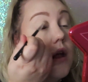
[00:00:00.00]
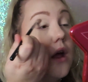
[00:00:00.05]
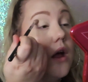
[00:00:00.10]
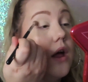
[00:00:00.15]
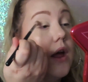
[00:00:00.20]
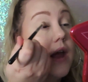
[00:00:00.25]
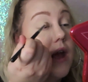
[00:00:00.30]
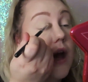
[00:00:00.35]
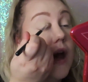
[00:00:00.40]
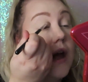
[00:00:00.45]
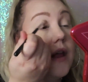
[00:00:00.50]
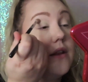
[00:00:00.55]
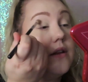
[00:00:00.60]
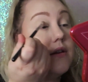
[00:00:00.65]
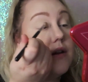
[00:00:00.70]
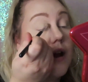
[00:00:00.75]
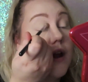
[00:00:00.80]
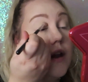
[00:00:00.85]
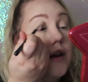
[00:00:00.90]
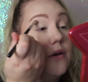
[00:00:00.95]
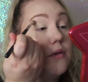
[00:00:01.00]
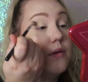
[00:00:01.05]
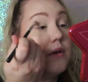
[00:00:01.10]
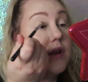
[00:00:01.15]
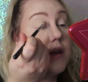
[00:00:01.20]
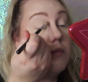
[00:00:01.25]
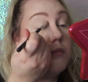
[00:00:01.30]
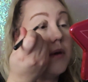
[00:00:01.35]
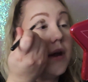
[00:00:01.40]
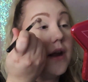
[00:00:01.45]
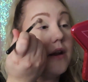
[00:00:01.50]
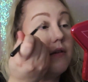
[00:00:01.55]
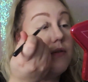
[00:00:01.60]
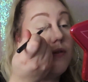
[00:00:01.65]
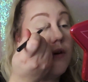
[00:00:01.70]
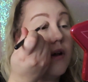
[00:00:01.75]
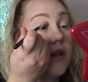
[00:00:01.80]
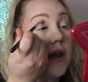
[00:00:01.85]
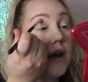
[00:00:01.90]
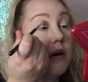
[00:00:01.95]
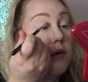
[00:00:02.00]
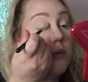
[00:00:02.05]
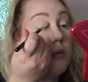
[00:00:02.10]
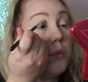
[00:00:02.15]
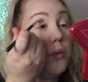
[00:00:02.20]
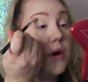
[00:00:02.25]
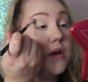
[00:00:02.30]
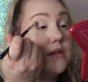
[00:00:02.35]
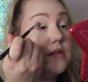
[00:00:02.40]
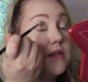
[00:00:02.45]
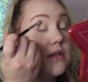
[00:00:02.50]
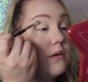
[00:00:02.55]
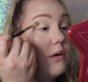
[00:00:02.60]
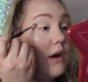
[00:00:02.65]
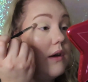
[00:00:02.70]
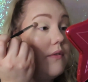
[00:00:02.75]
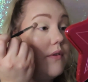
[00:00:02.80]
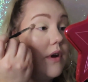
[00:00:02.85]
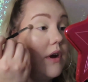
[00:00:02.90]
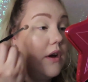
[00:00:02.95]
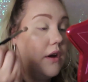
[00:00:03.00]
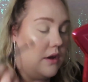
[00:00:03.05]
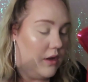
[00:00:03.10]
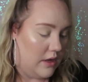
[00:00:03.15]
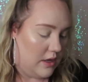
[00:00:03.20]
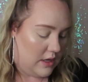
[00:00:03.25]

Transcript: Like, I don't really mind fallout whatsoever.